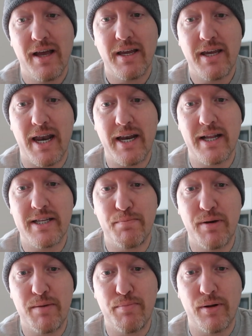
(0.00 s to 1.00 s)
getting it to
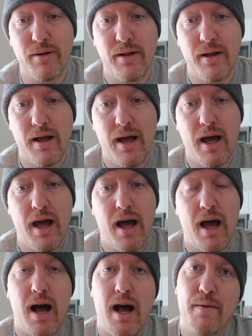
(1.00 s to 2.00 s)
people.
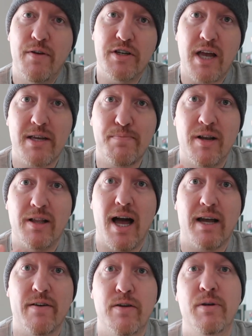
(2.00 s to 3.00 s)
There just has been a
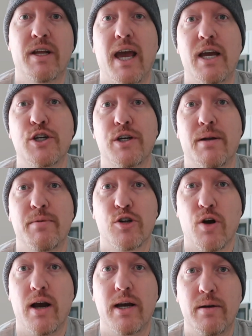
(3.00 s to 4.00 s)
lack of communication. I've been
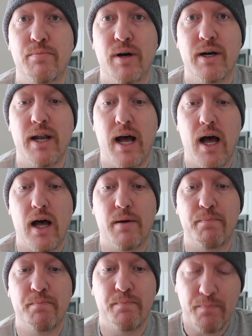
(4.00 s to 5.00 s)
trying, but
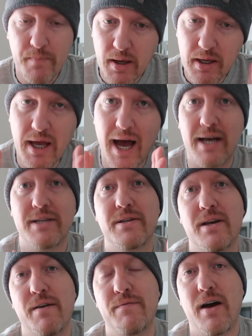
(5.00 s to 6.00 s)
guys,
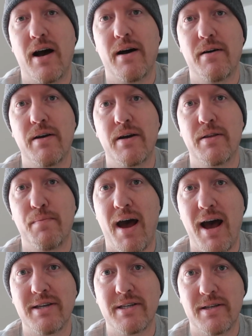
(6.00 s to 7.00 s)
if, in the
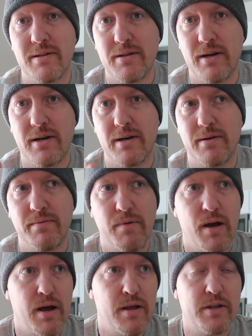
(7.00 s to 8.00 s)
past, the
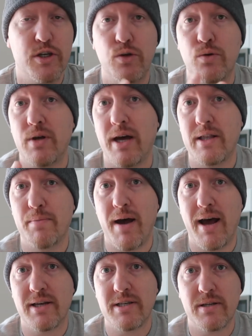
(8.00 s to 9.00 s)
two that in the
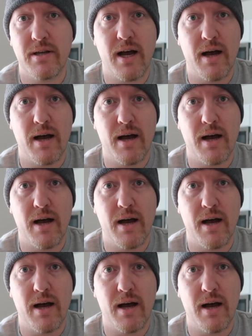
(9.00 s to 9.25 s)
past,